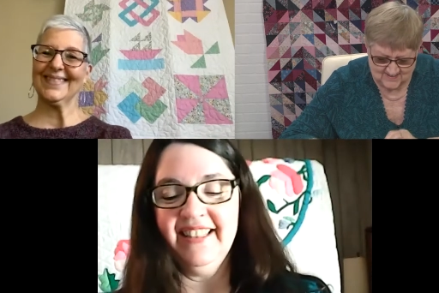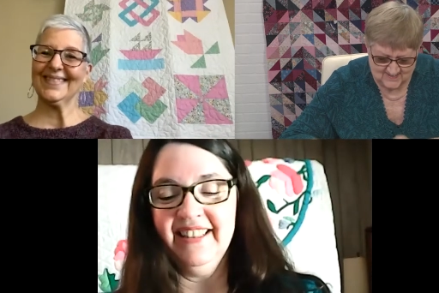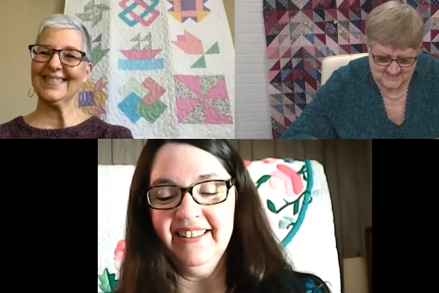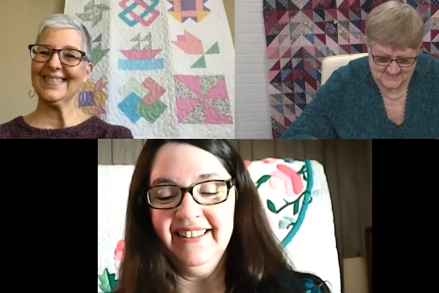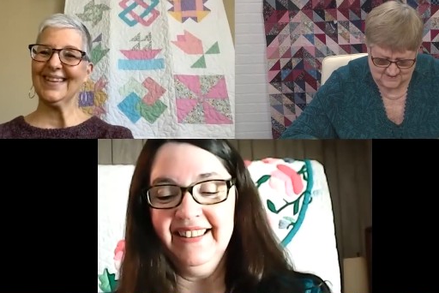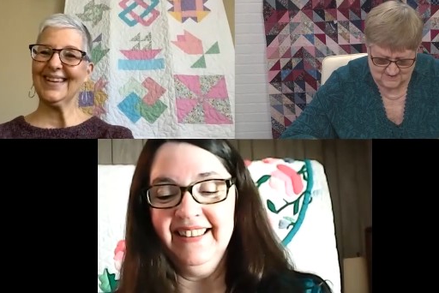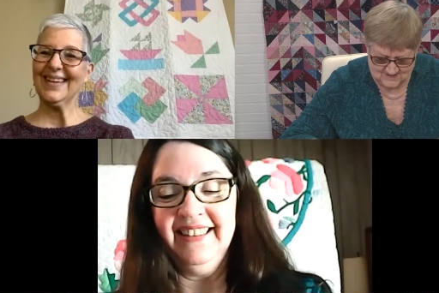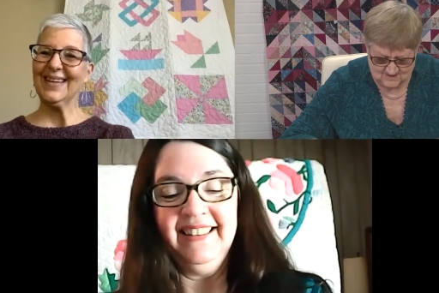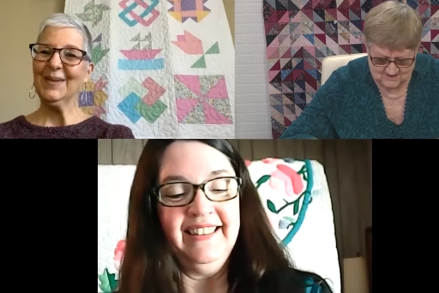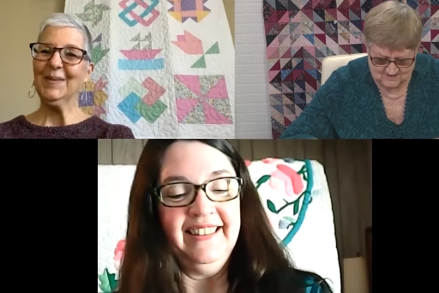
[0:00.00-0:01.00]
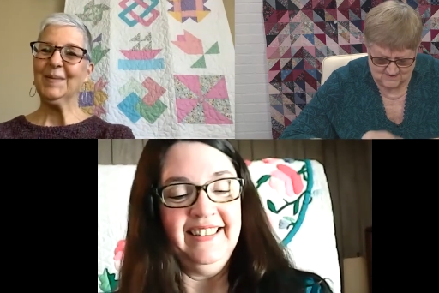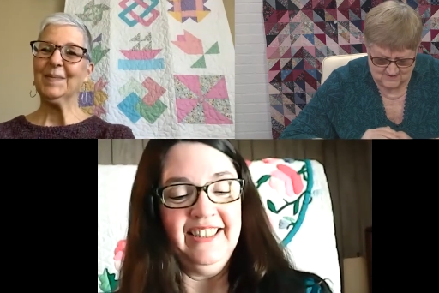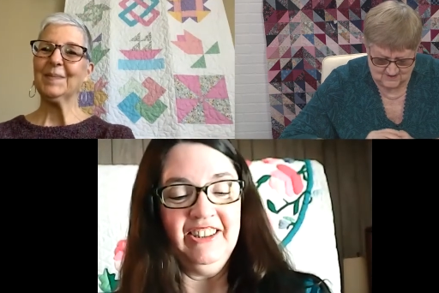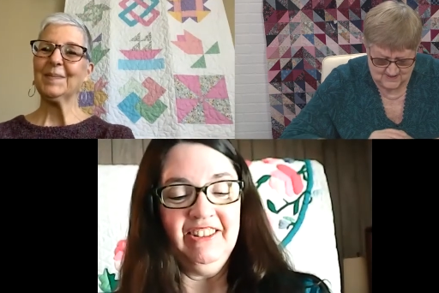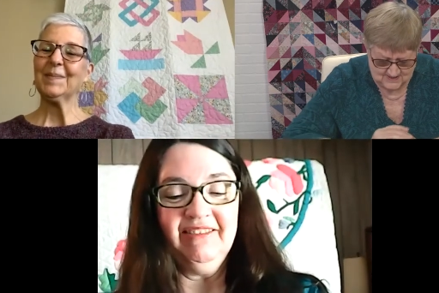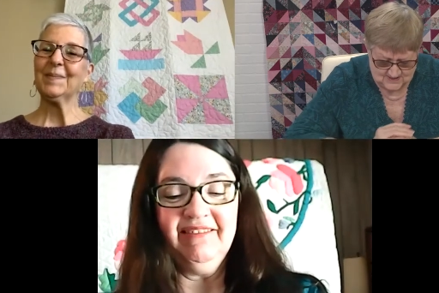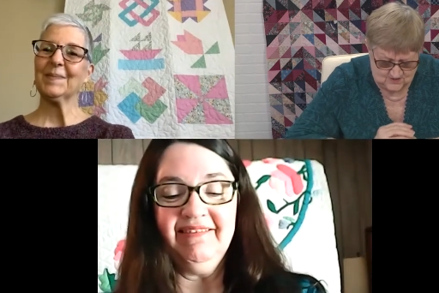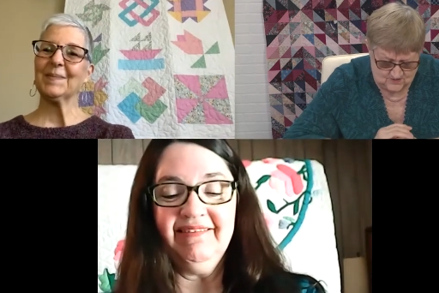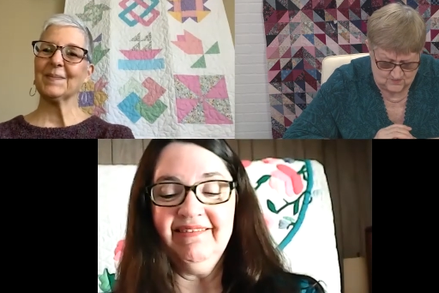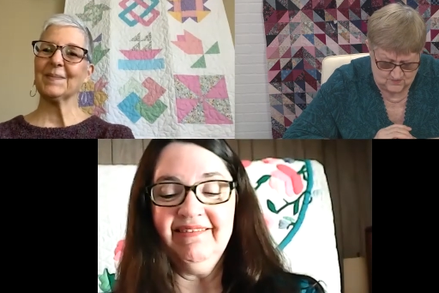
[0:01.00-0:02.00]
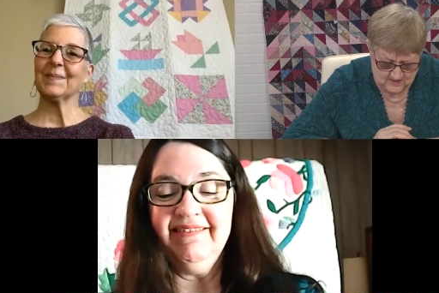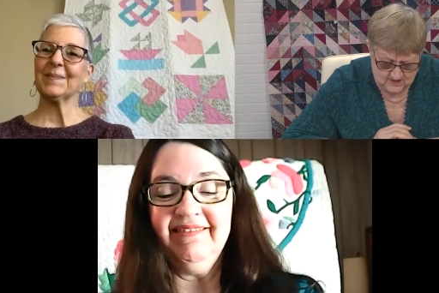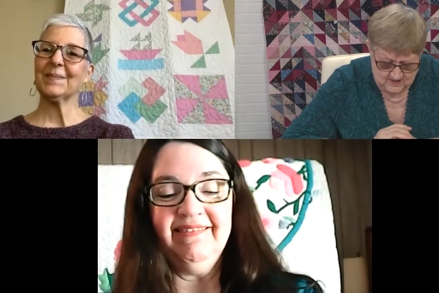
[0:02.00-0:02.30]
Speaker 1: All right. So so you're doing Zoom,